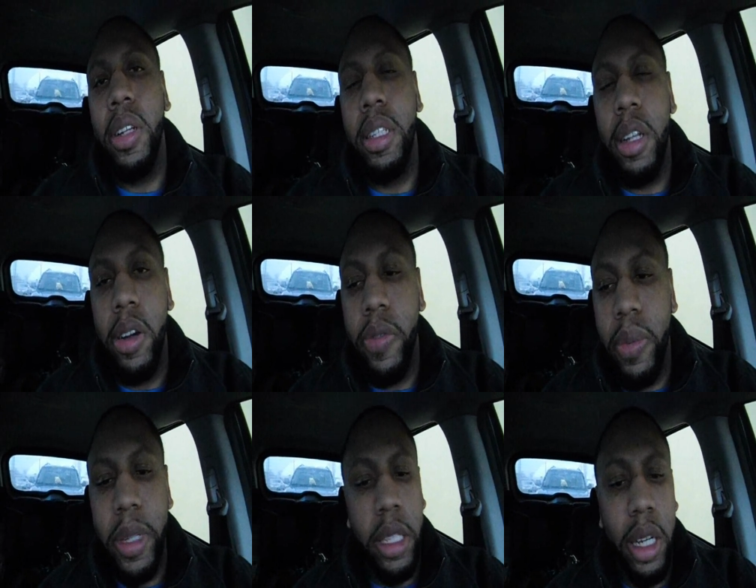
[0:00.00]
Let's learn
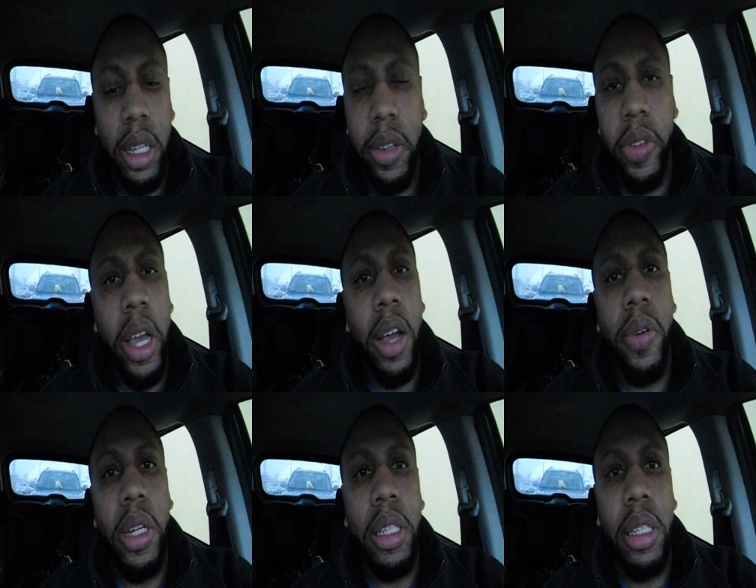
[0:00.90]
from each other. You got
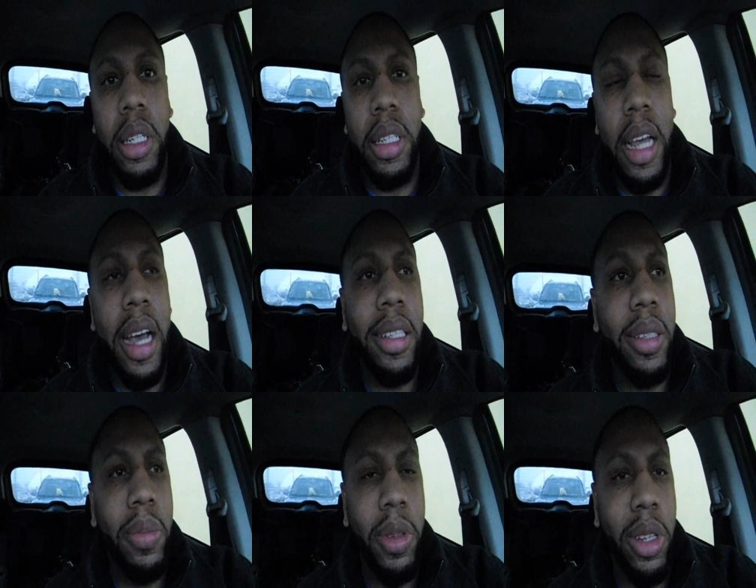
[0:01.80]
questions, let's ask
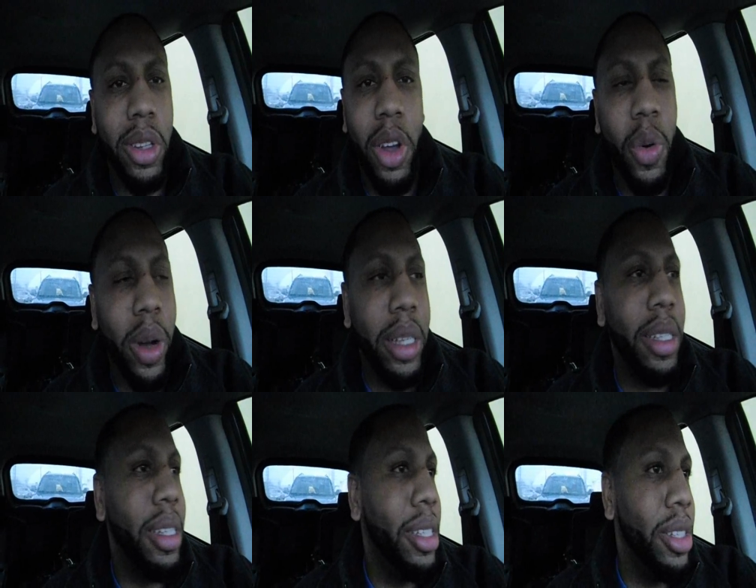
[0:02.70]
them. No
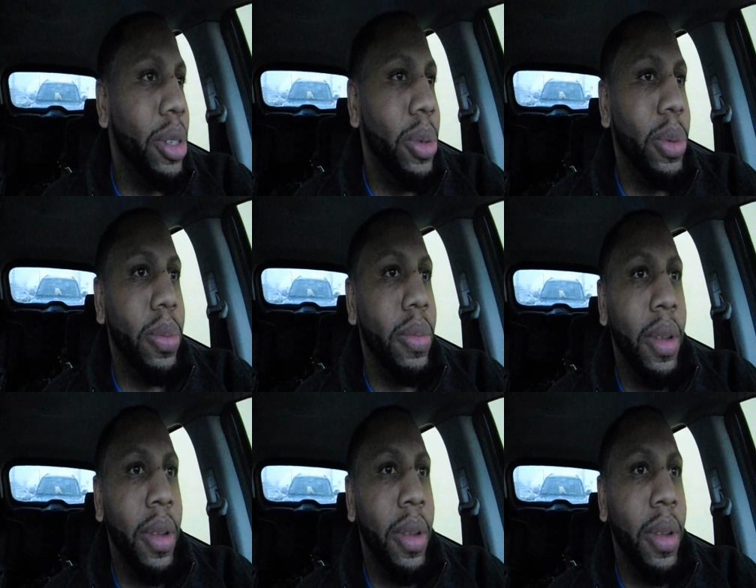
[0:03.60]
question is too